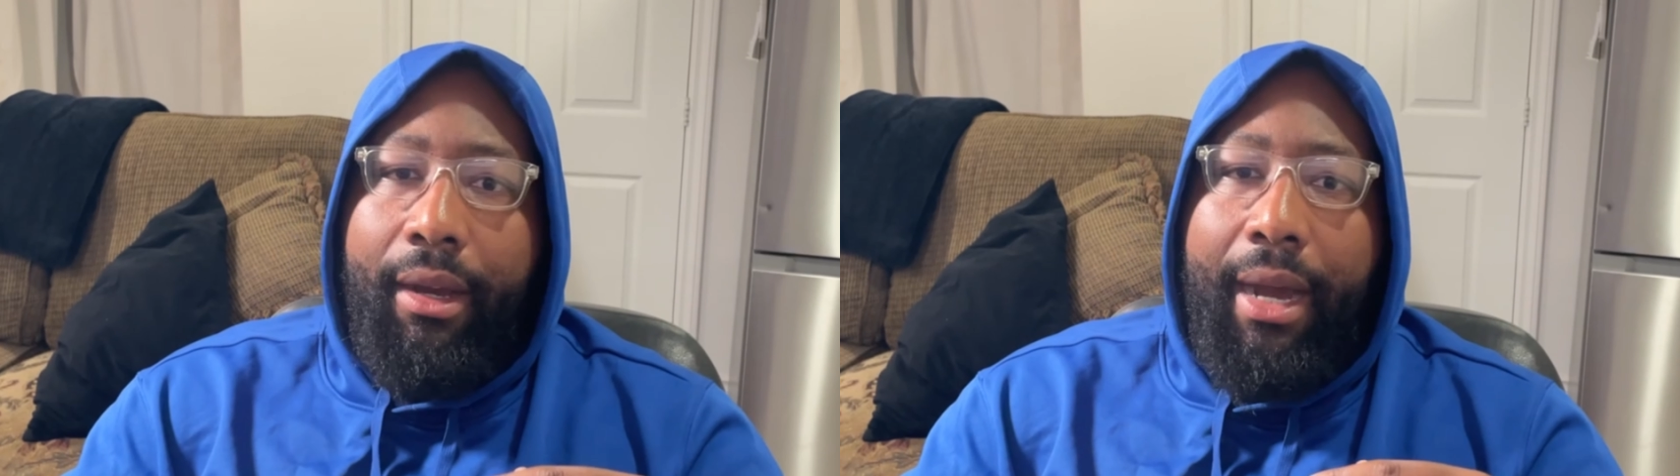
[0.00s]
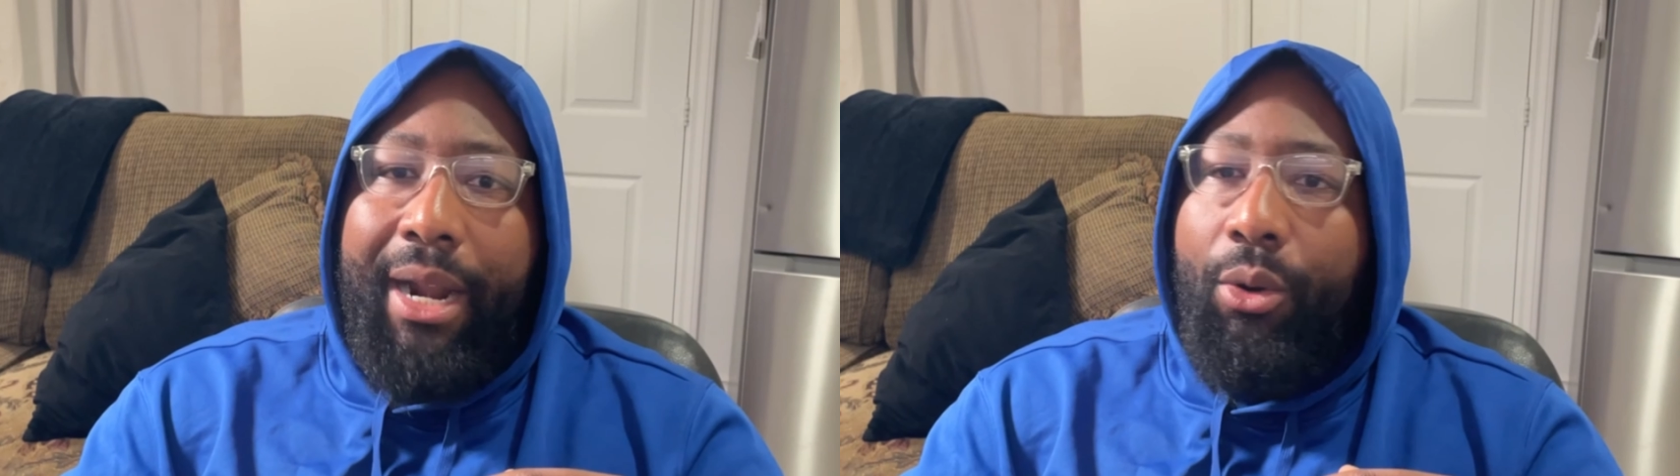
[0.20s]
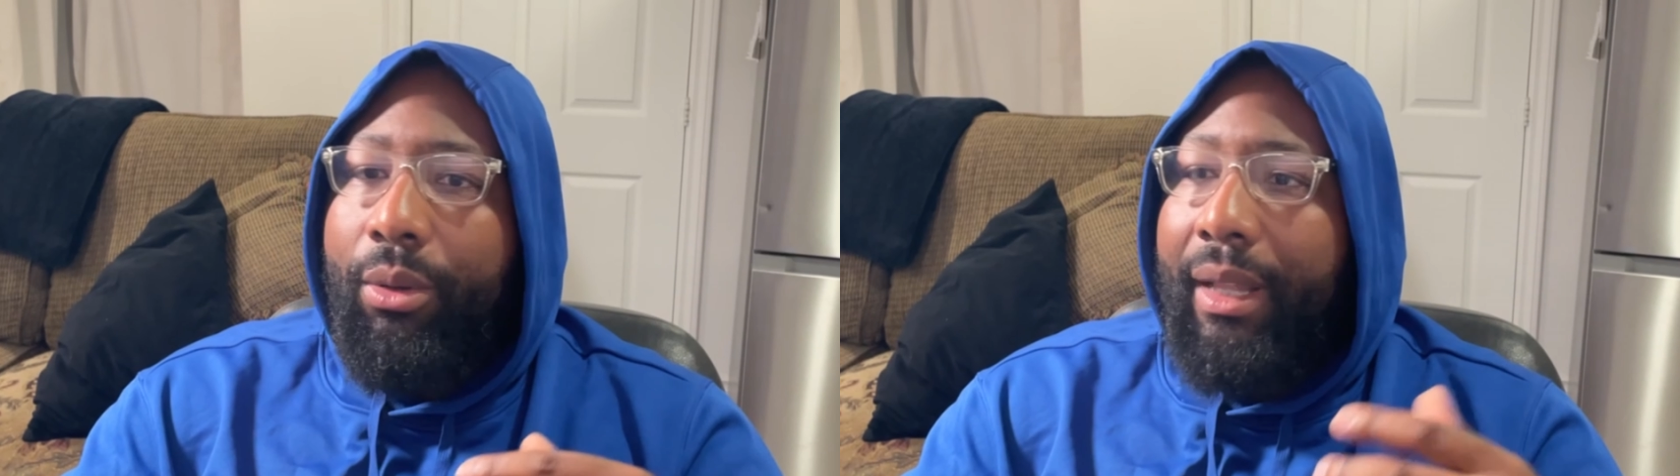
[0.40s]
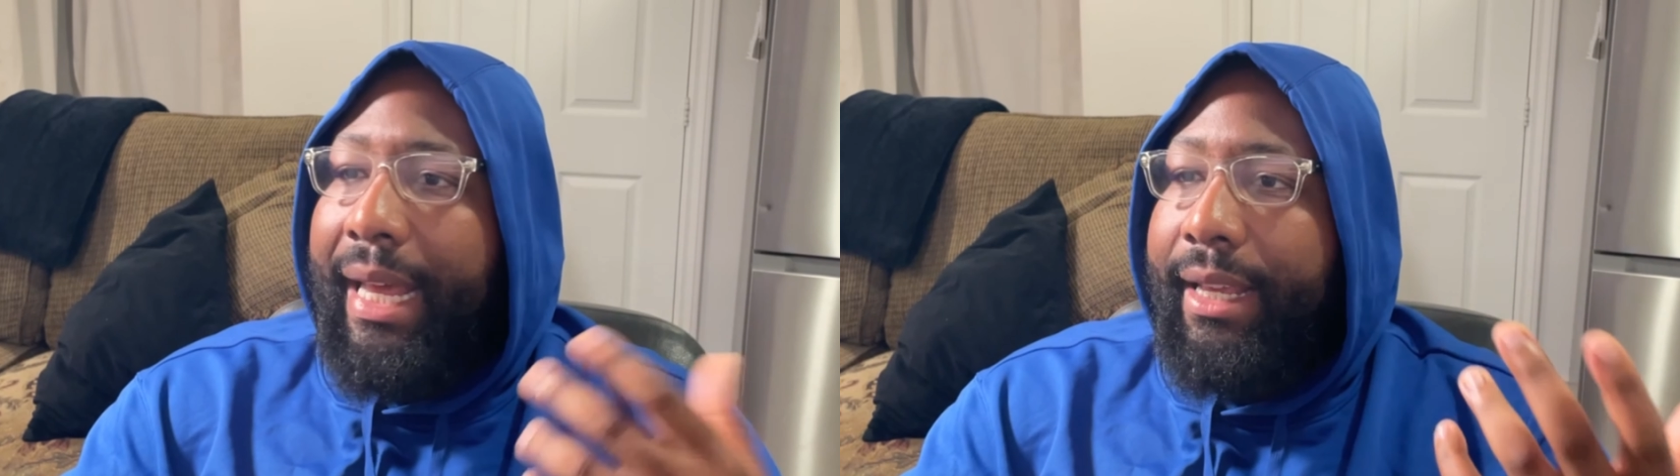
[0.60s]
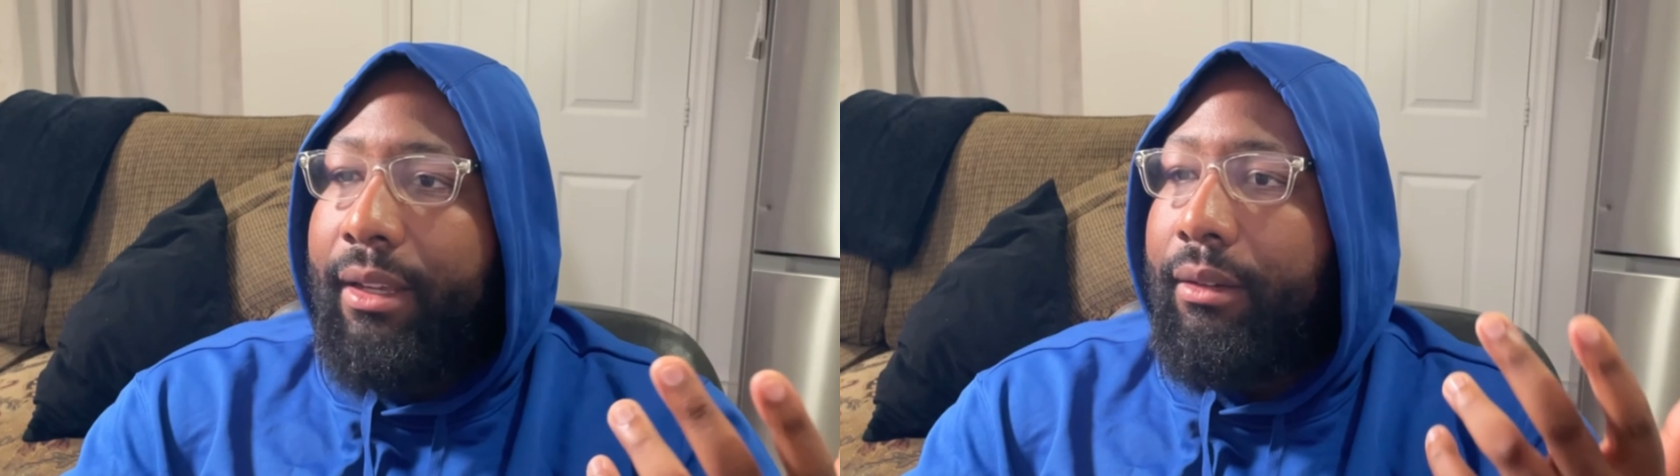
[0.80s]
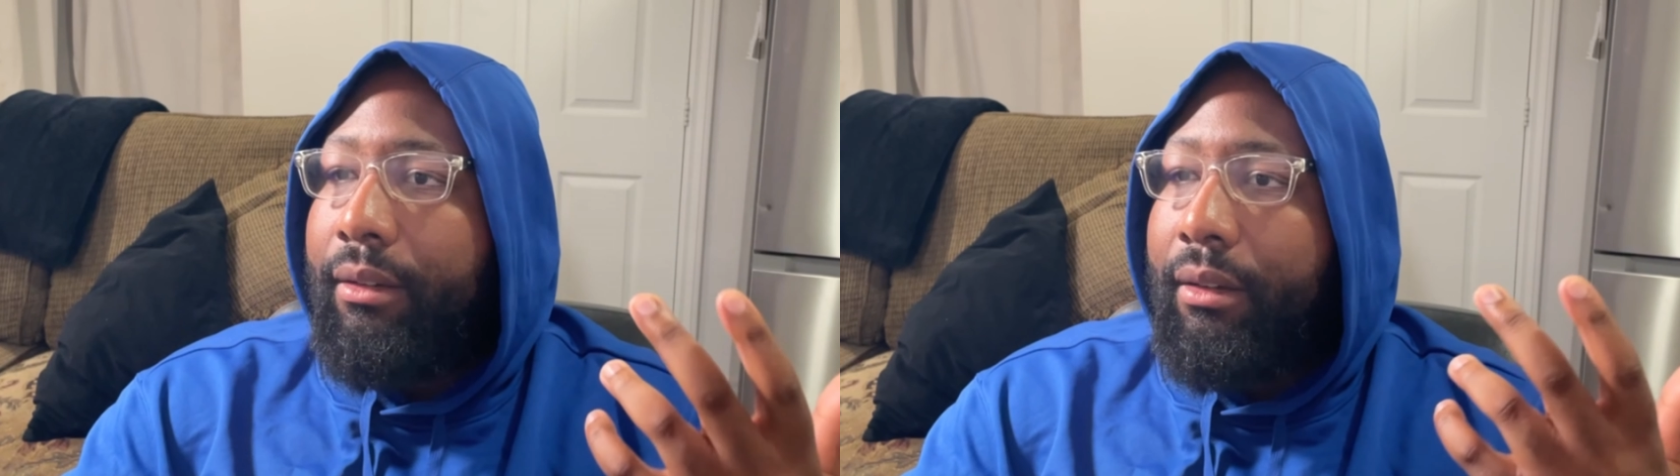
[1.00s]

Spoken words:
I don't like